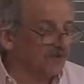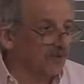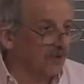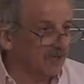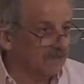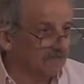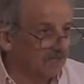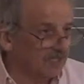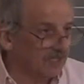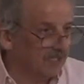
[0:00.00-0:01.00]
story
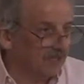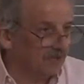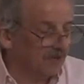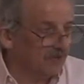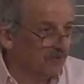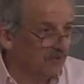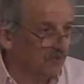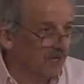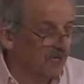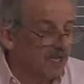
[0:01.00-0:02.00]
in, in a very real
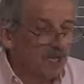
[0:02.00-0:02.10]
way.